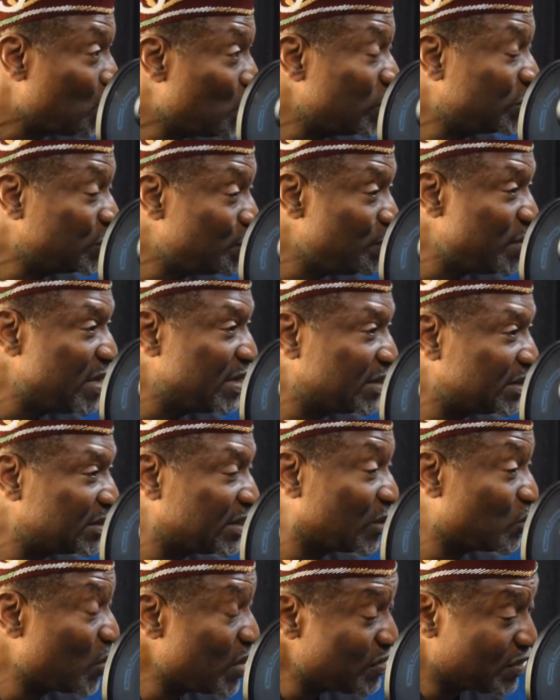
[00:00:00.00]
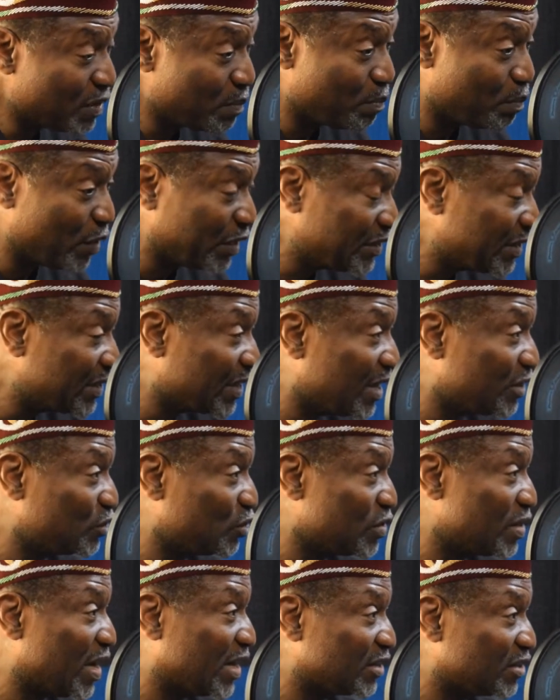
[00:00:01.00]
Which means that when the budget gets
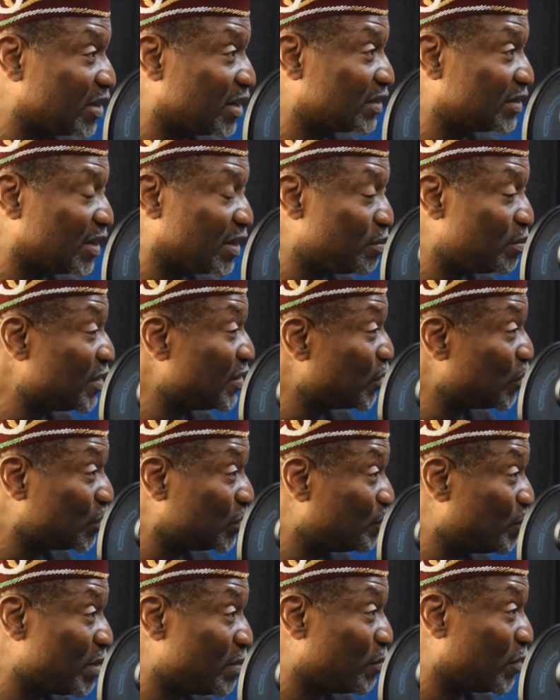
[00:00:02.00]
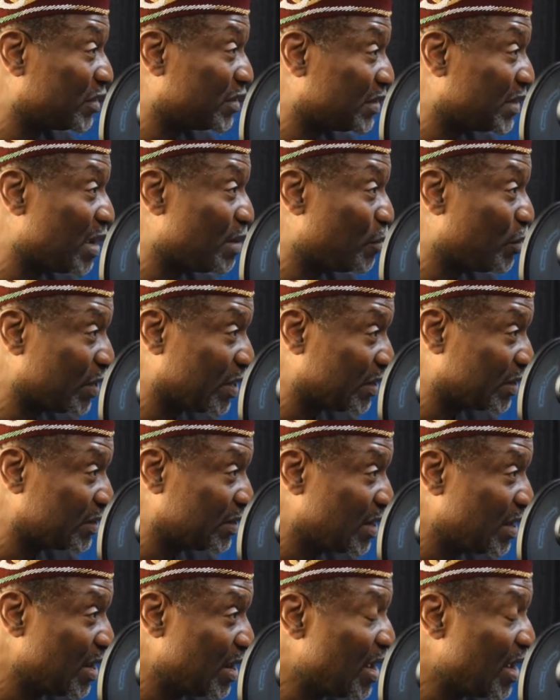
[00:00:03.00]
to the National Assembly, they don't spend much time on it.